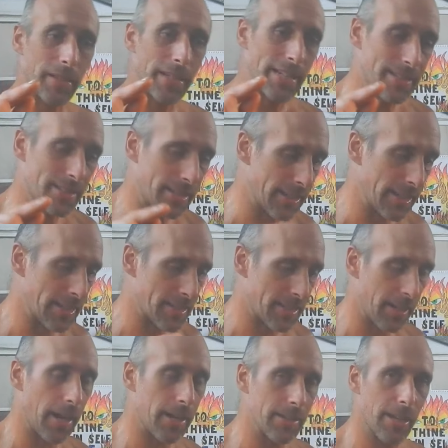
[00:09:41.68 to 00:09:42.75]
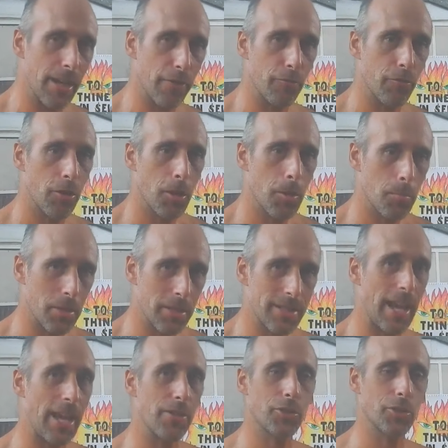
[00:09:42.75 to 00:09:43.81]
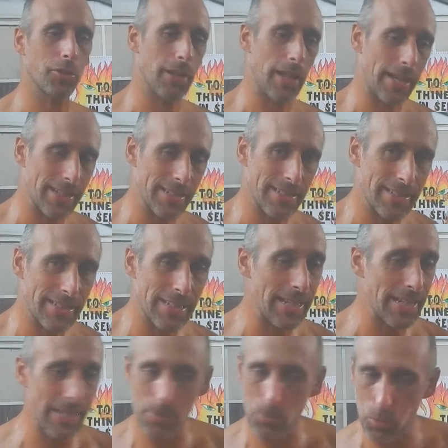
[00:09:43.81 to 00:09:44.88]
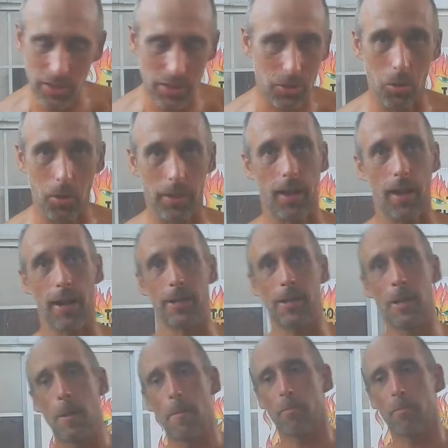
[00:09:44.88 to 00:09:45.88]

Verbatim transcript: it's, it's got enough potential, I can see what's going on,